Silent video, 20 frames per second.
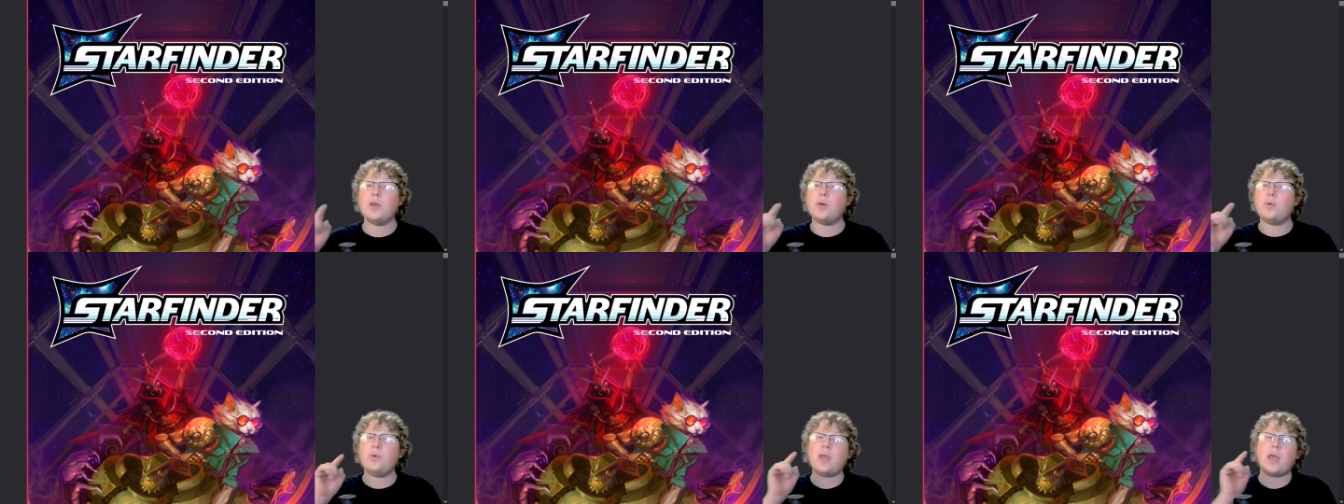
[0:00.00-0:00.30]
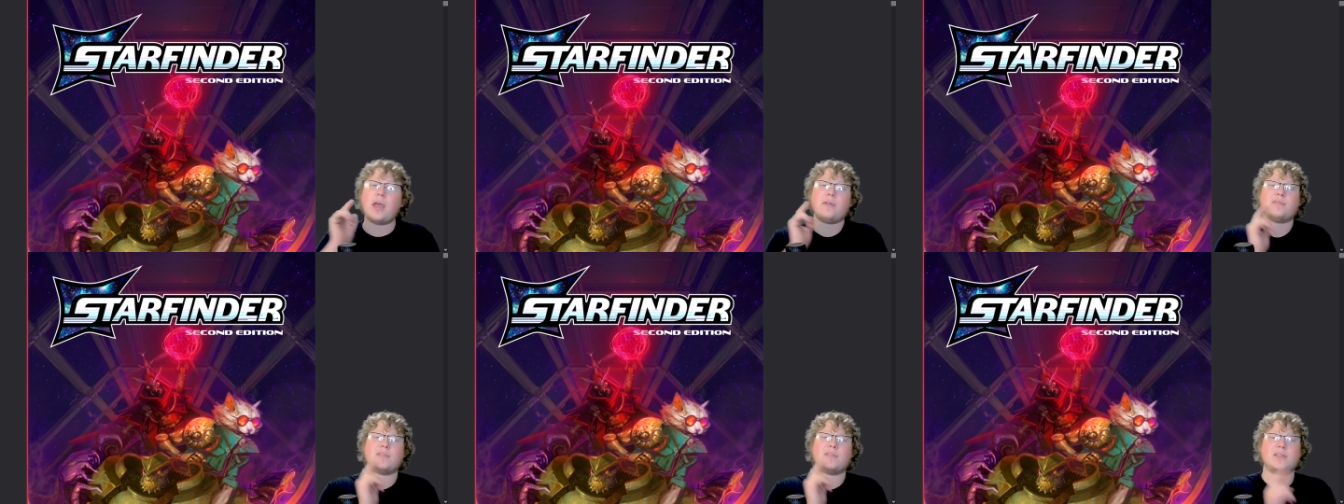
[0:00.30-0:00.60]
we
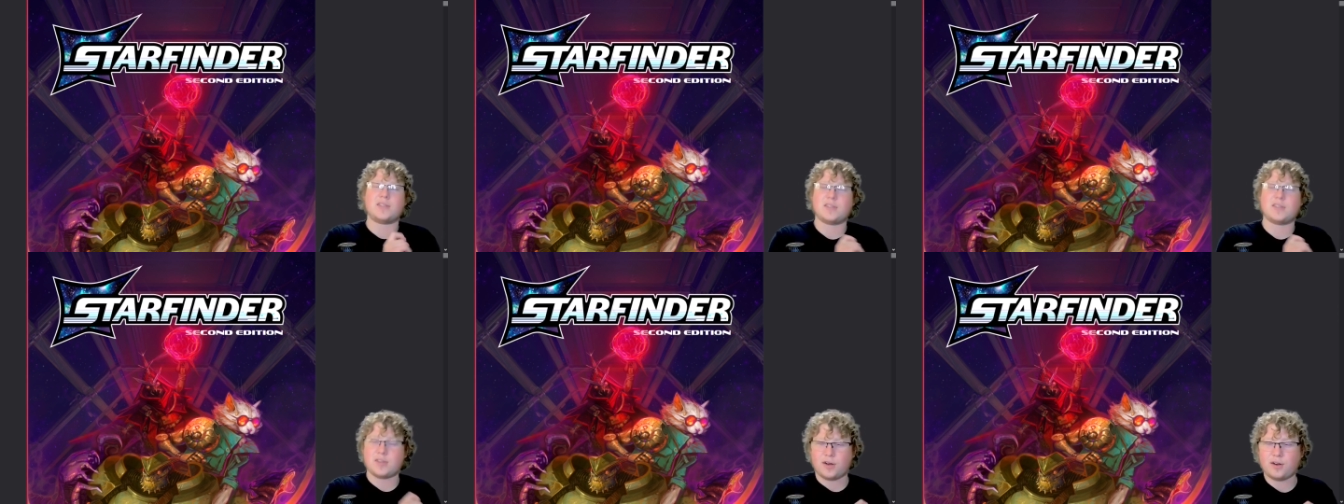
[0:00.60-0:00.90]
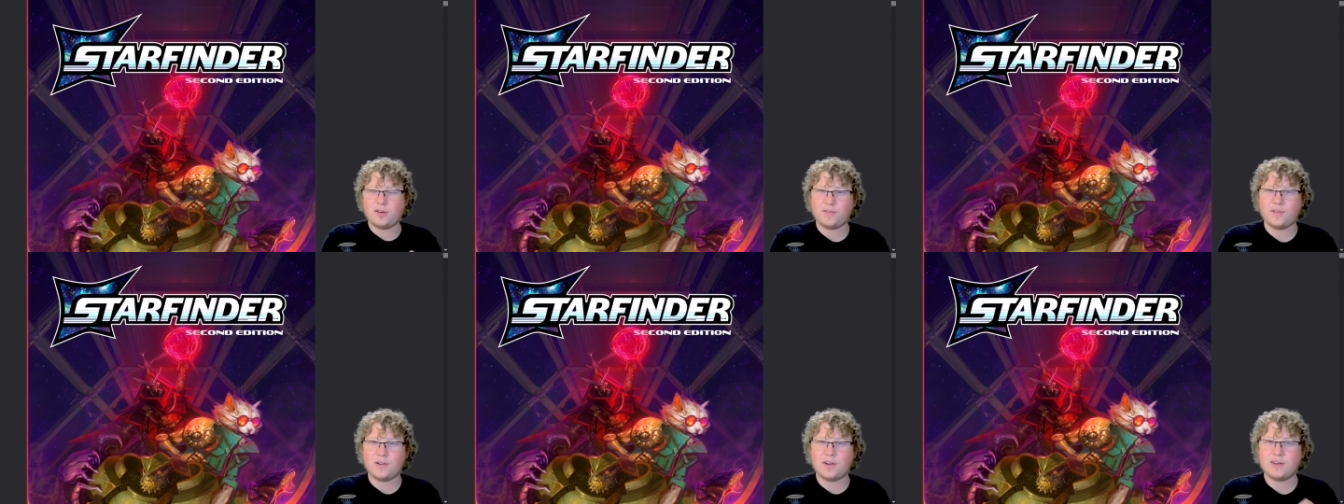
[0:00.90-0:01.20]
have the
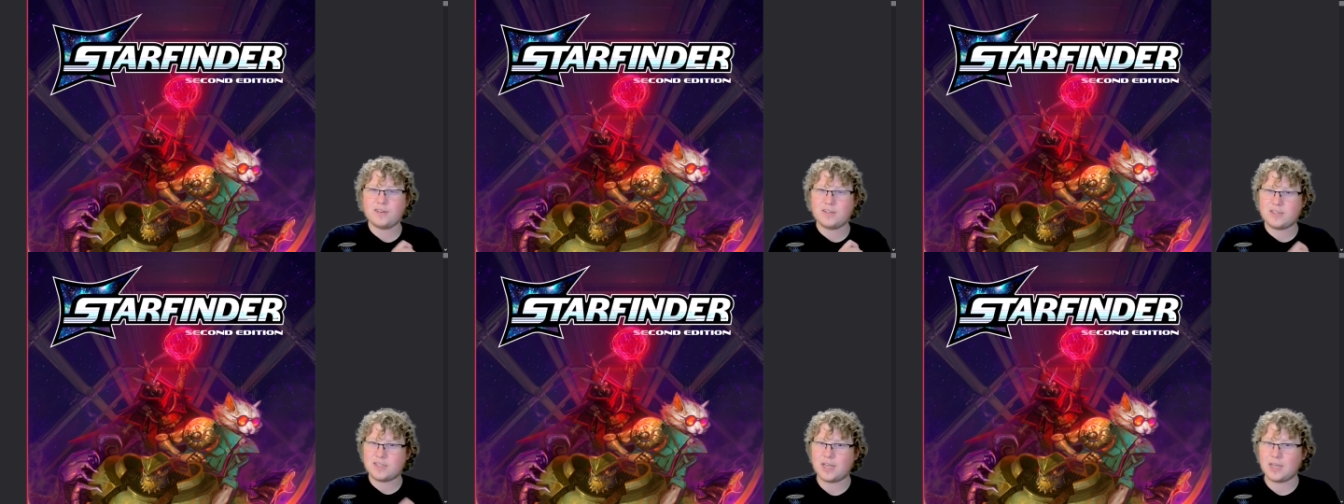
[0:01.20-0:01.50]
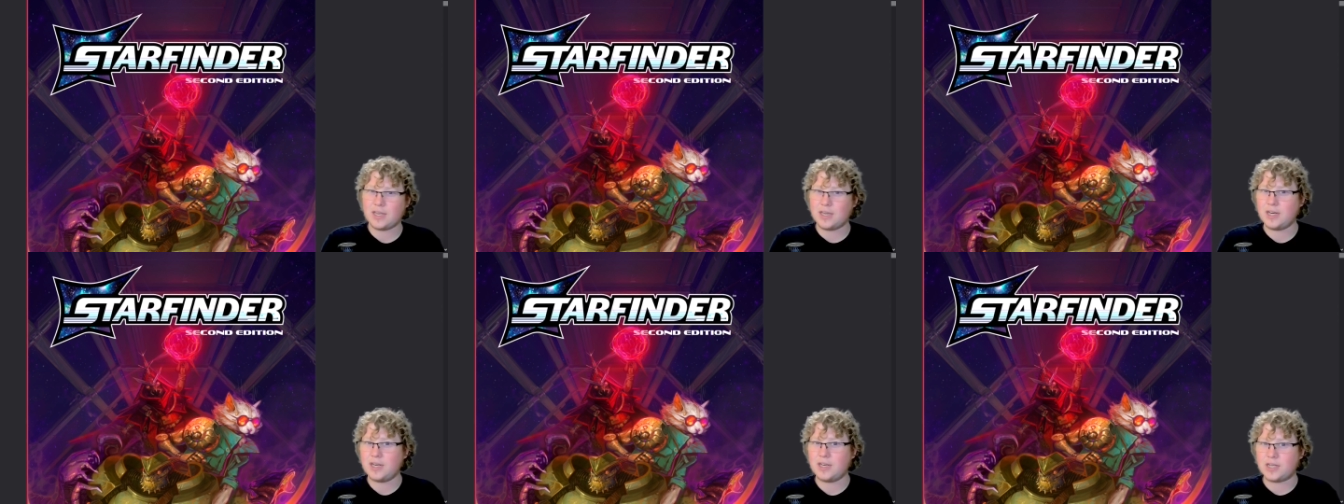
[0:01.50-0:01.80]
Starfinder
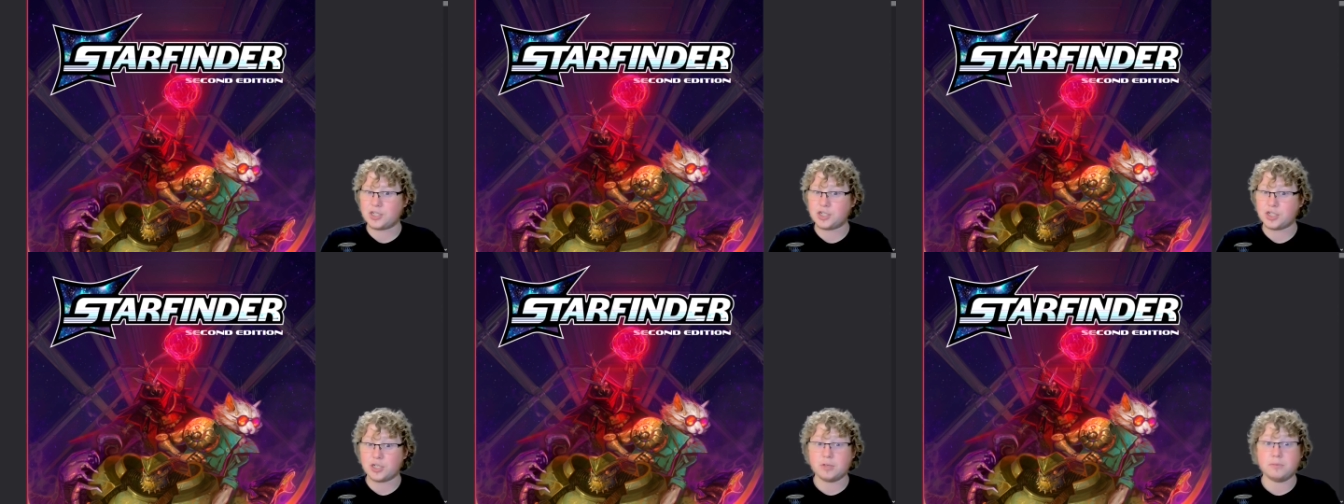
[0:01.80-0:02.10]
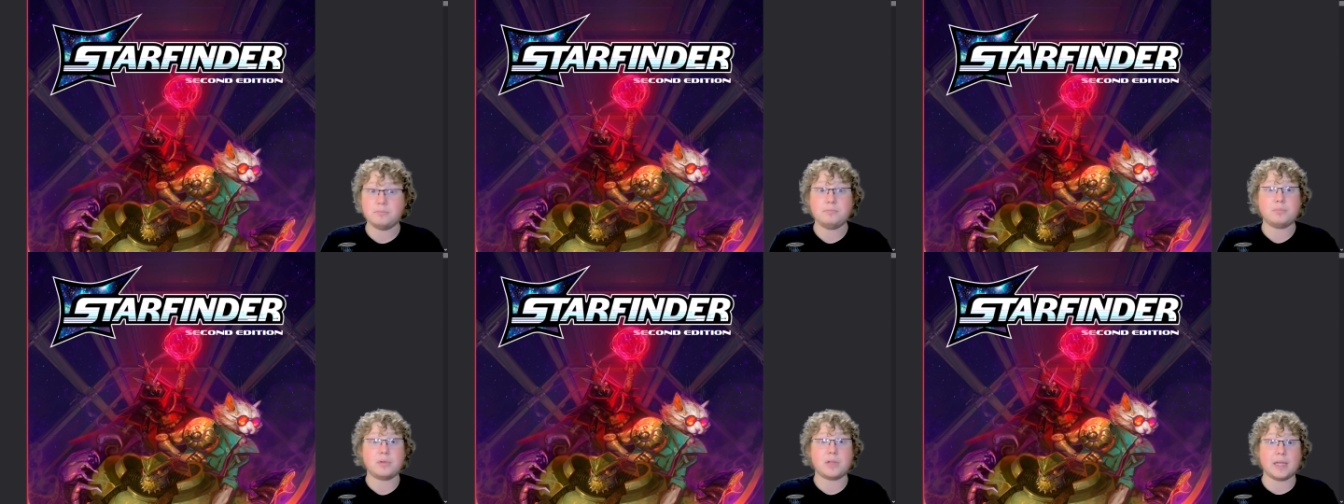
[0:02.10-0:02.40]
2nd
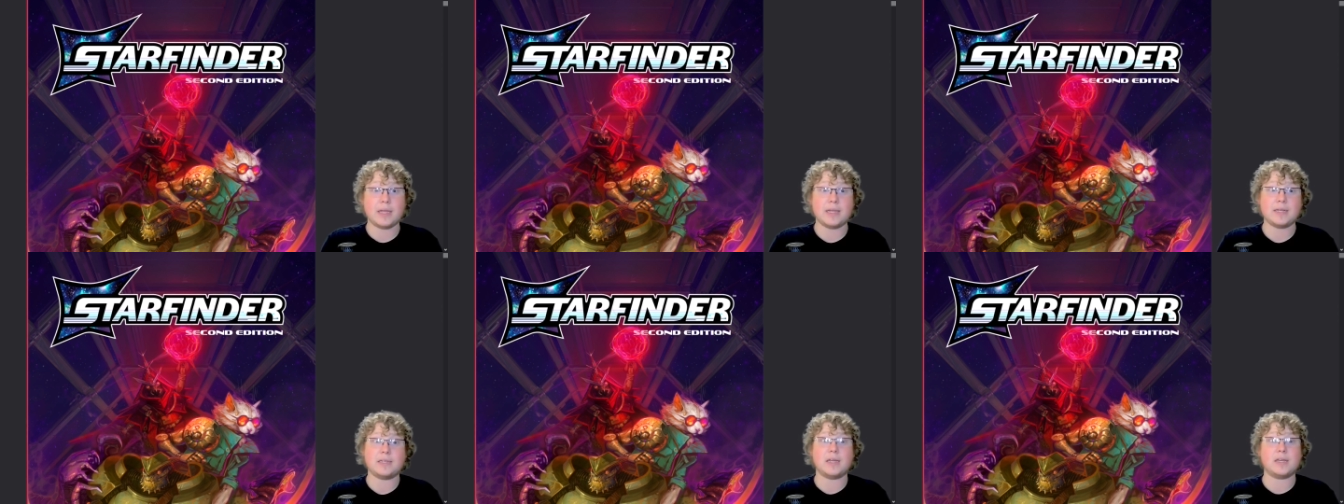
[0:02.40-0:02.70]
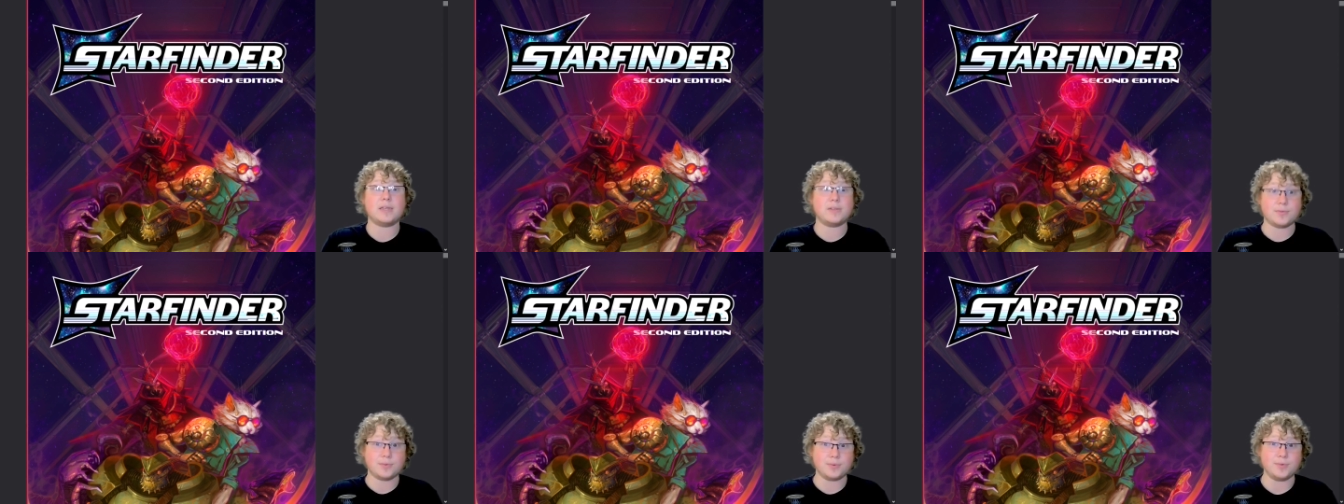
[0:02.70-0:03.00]
Edition
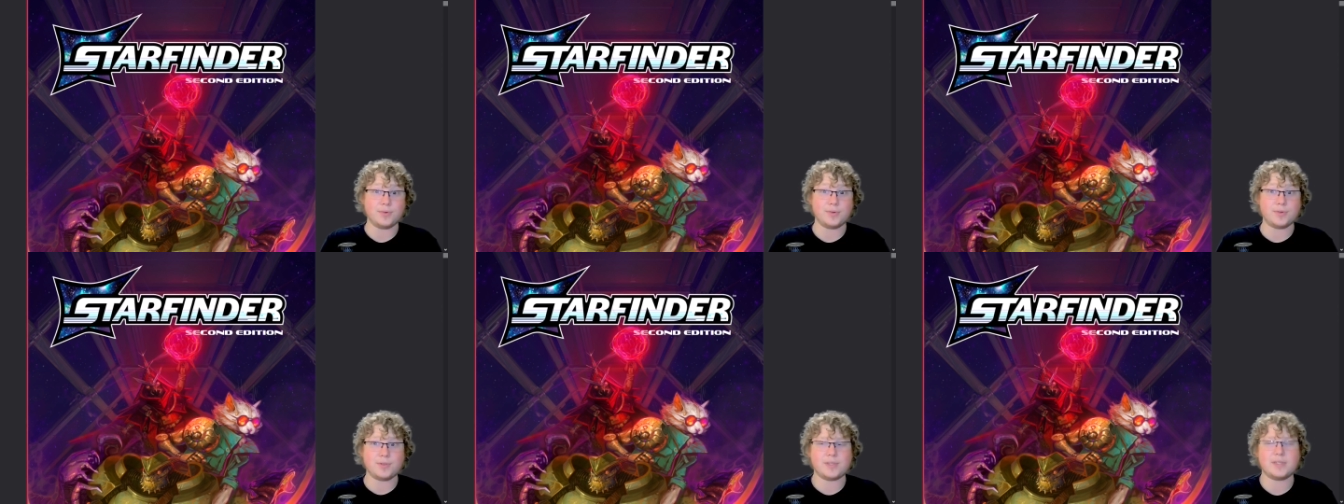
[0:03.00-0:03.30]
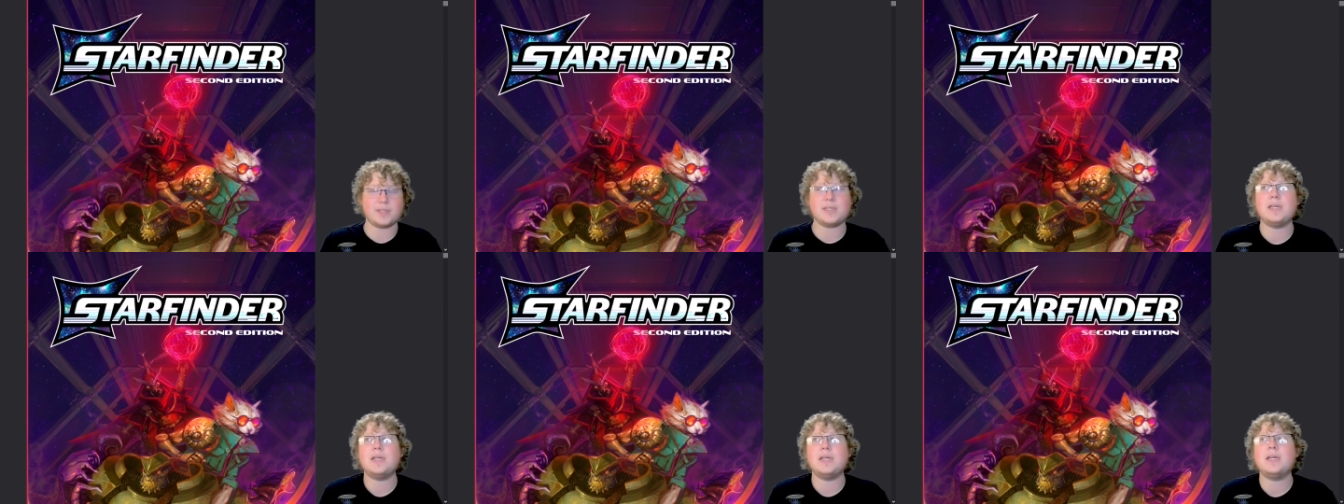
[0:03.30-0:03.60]
playtest rules.